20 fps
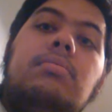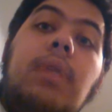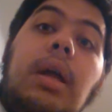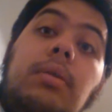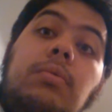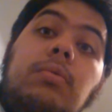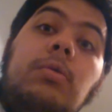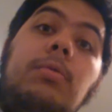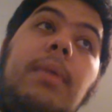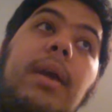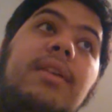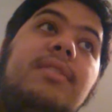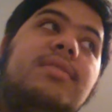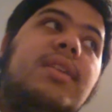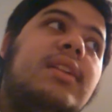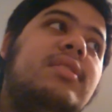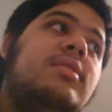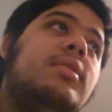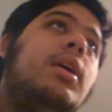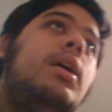That would make
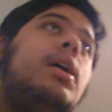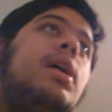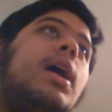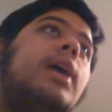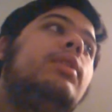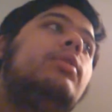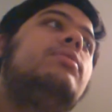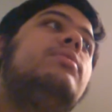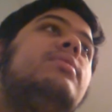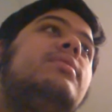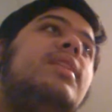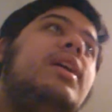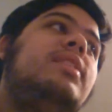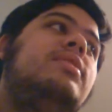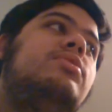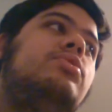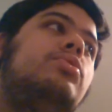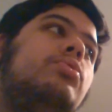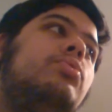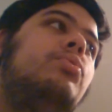sense. And on
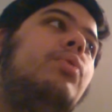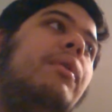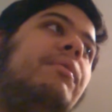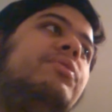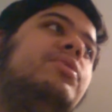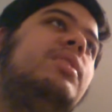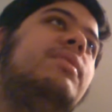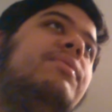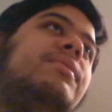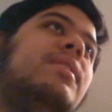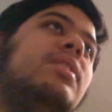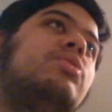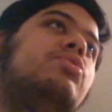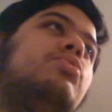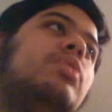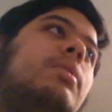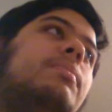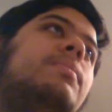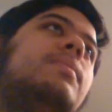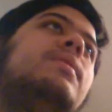day two of the field
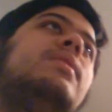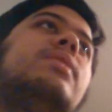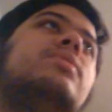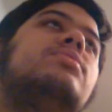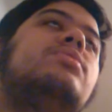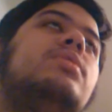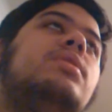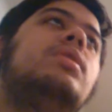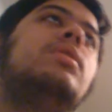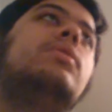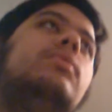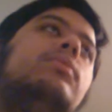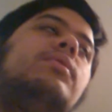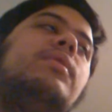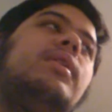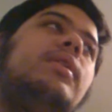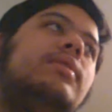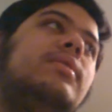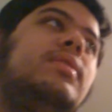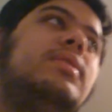trip, there's the whole
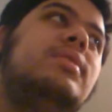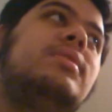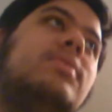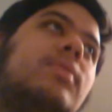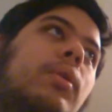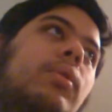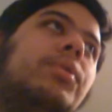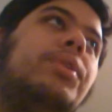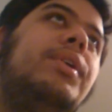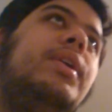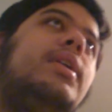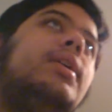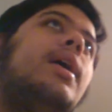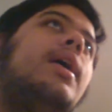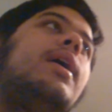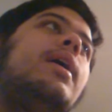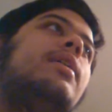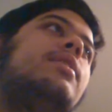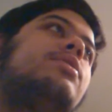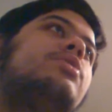th this whole thing.
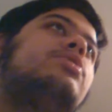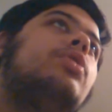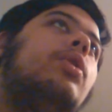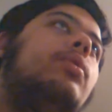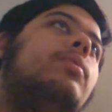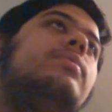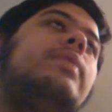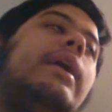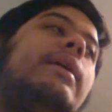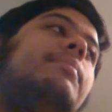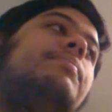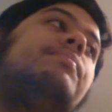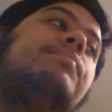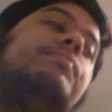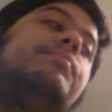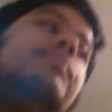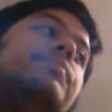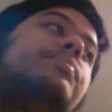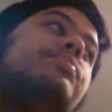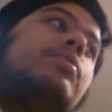So they
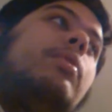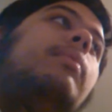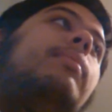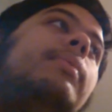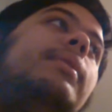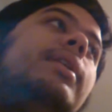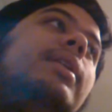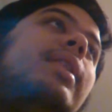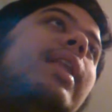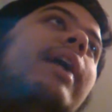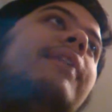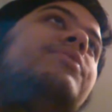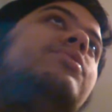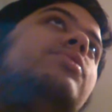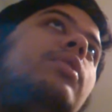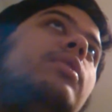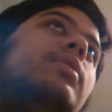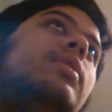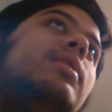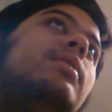probably
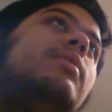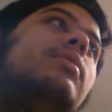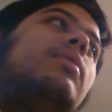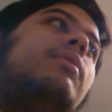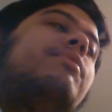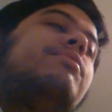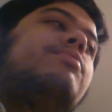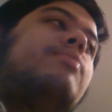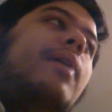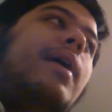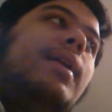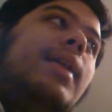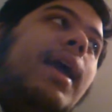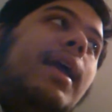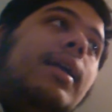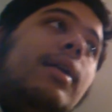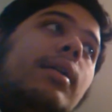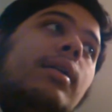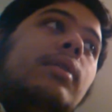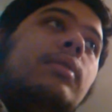left on the
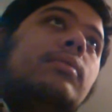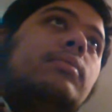Friday.